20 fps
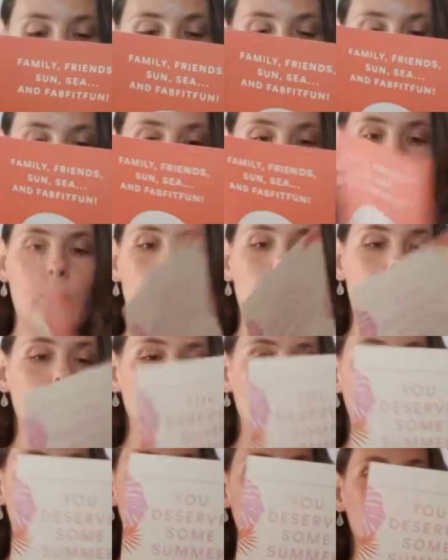promo
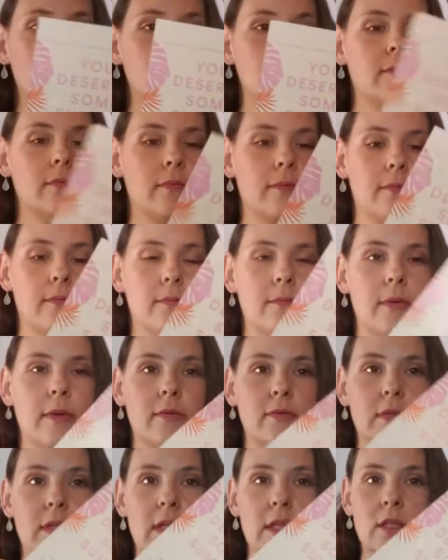to get
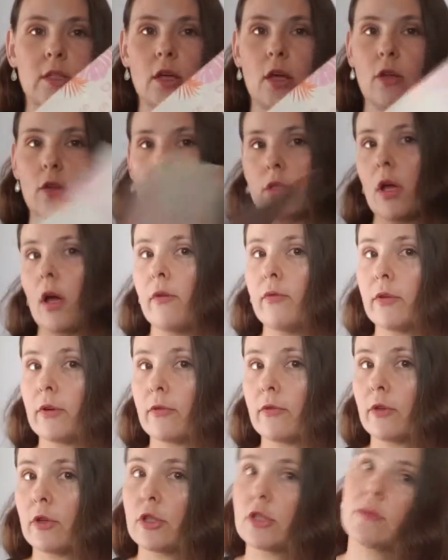$15 off your
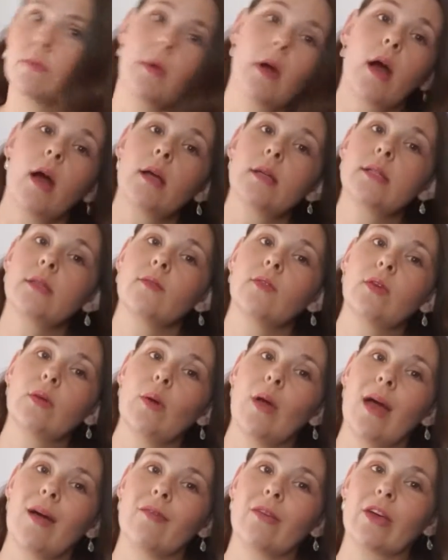first box if you
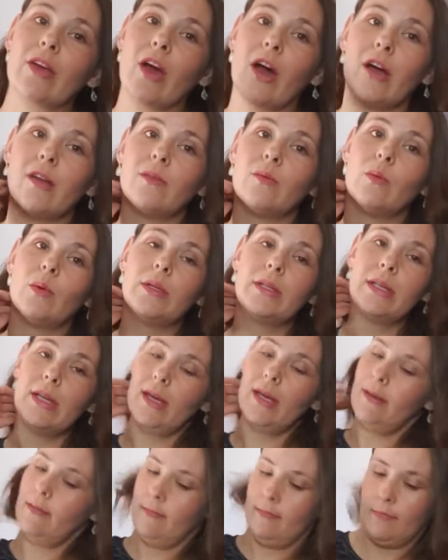haven't gotten one
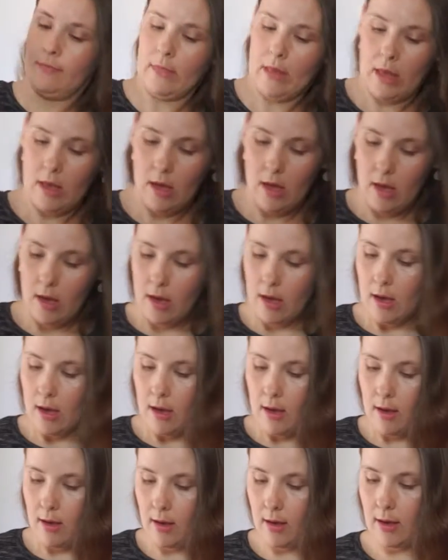yet.
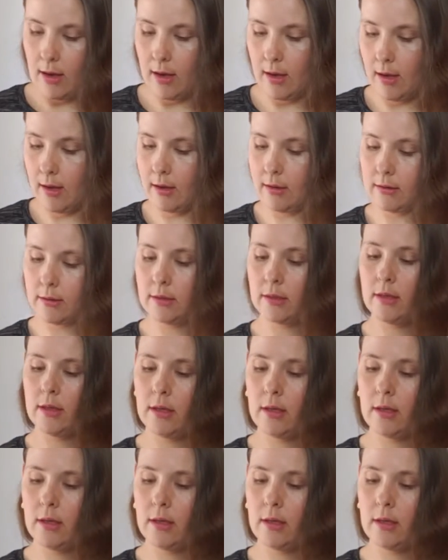And